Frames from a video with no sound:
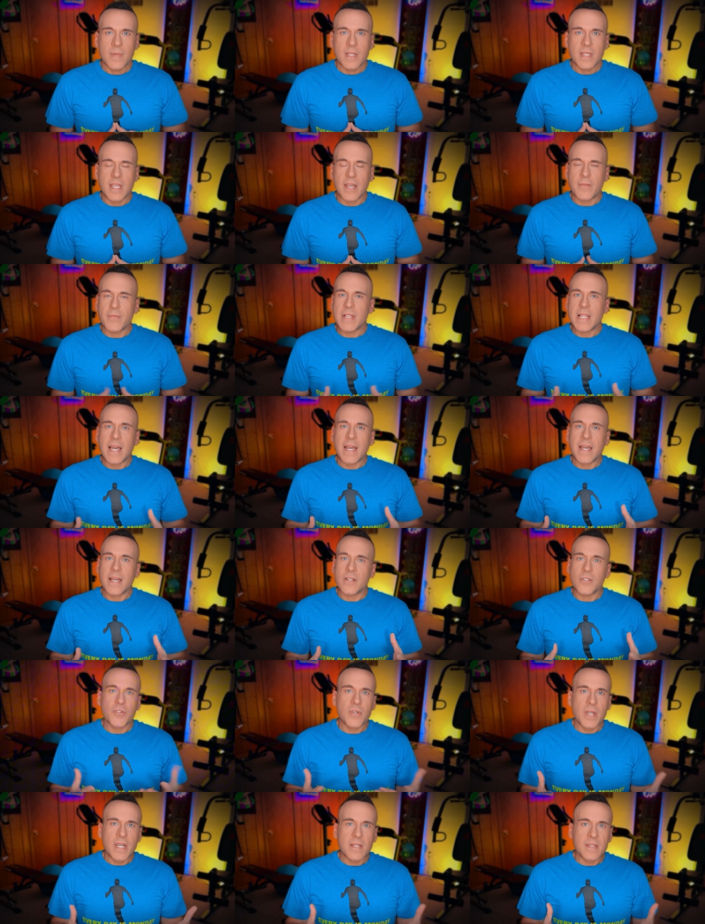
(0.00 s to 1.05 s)
They rely
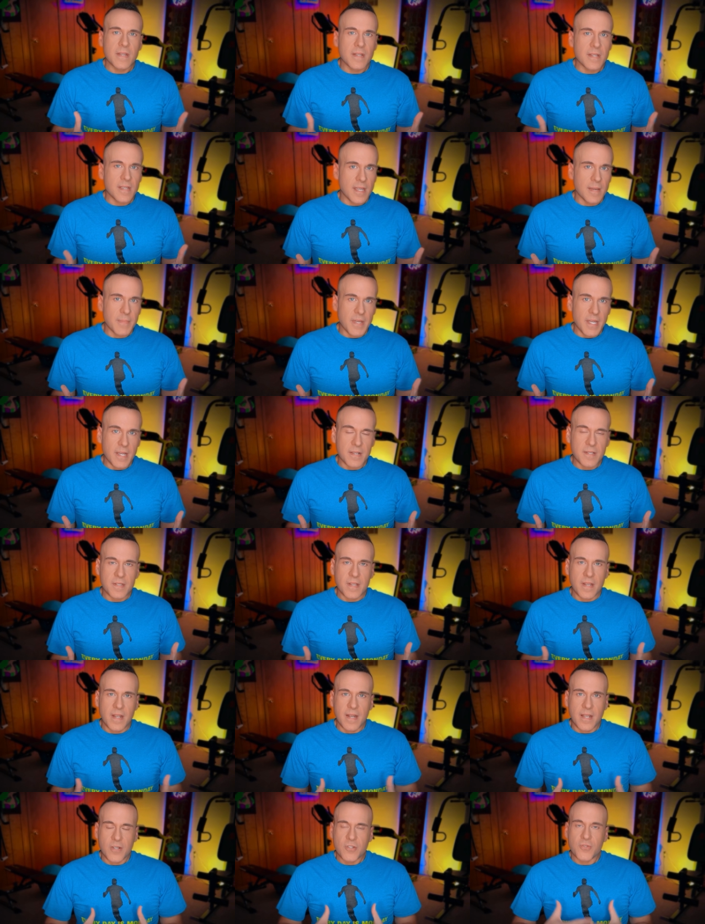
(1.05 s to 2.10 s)
on tricks and
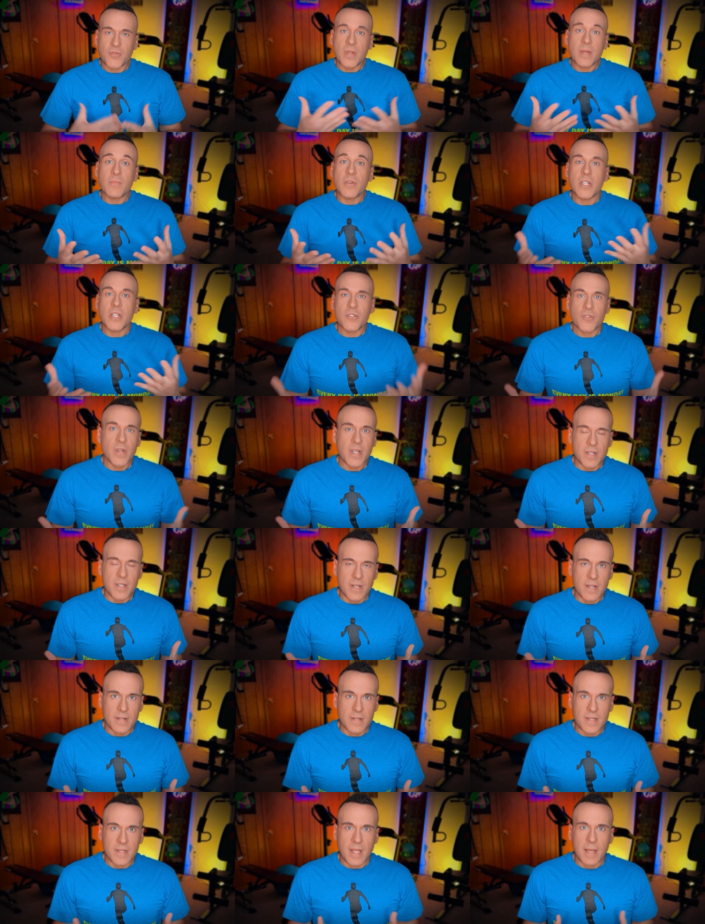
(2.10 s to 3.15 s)
gimmicks and extreme
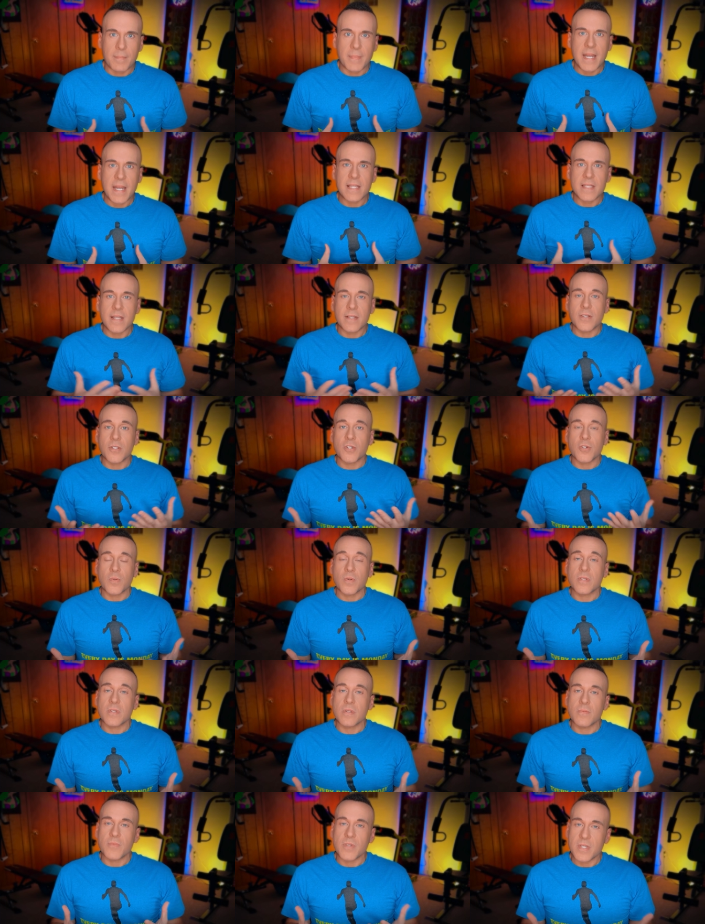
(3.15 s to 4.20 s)
restrictions that might lead to
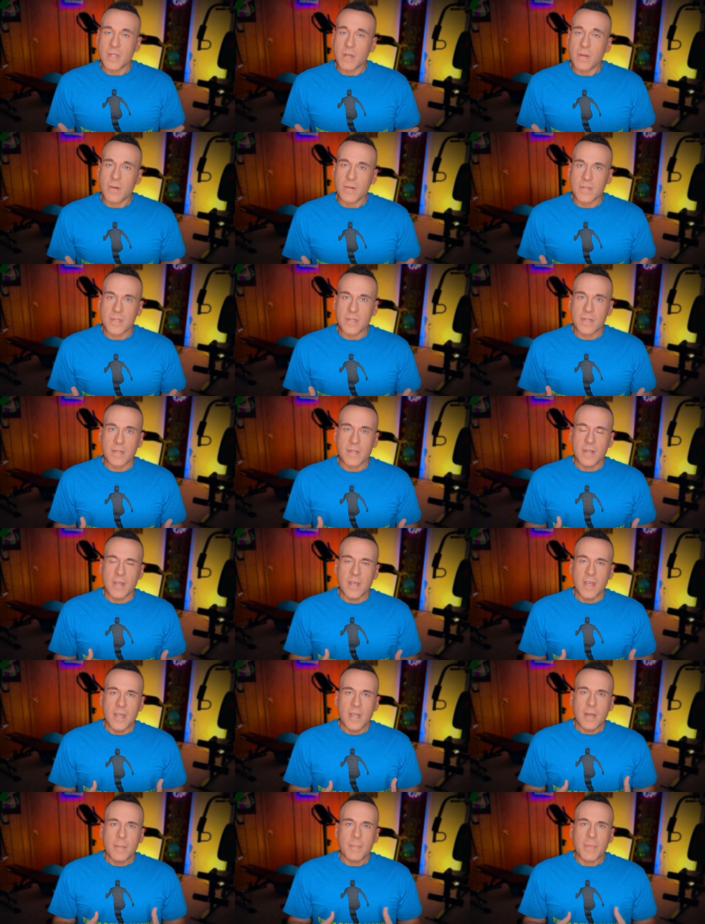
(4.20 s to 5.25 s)
short term results,
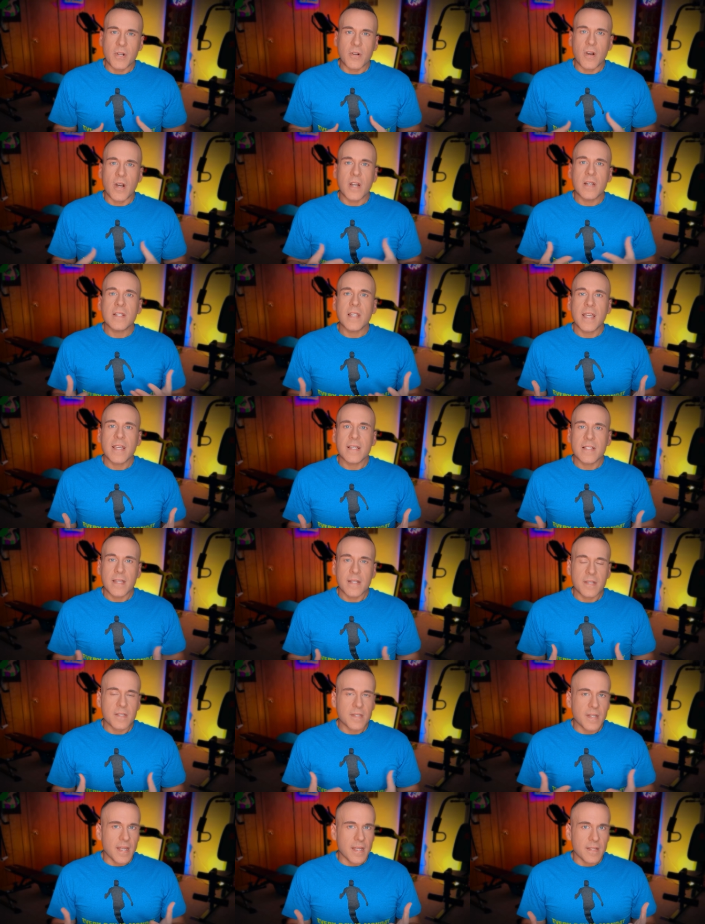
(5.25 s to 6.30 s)
but are unlikely
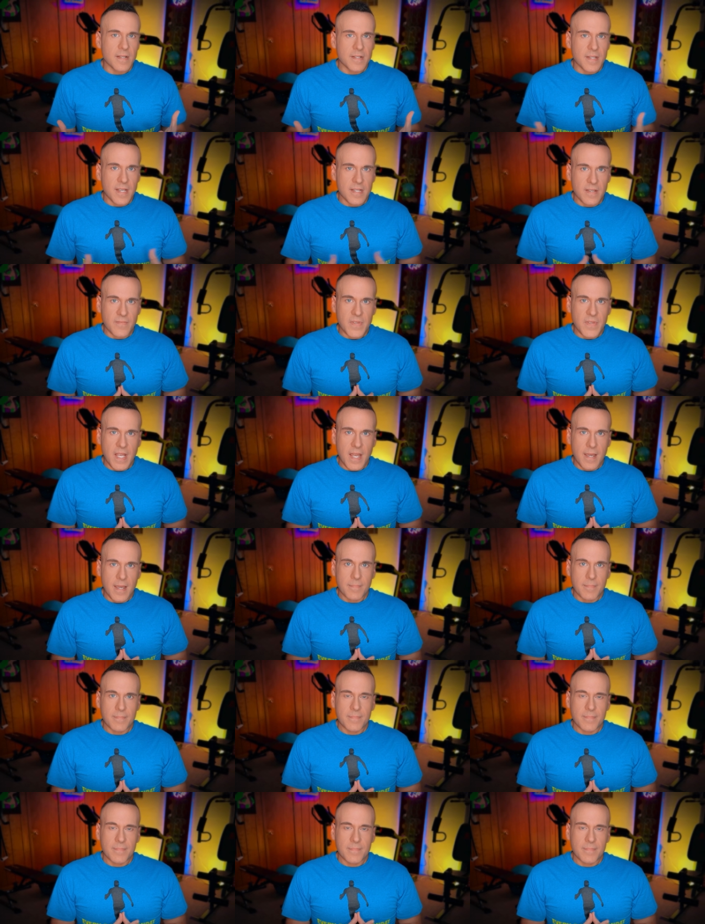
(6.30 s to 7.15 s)
to stand the test of time.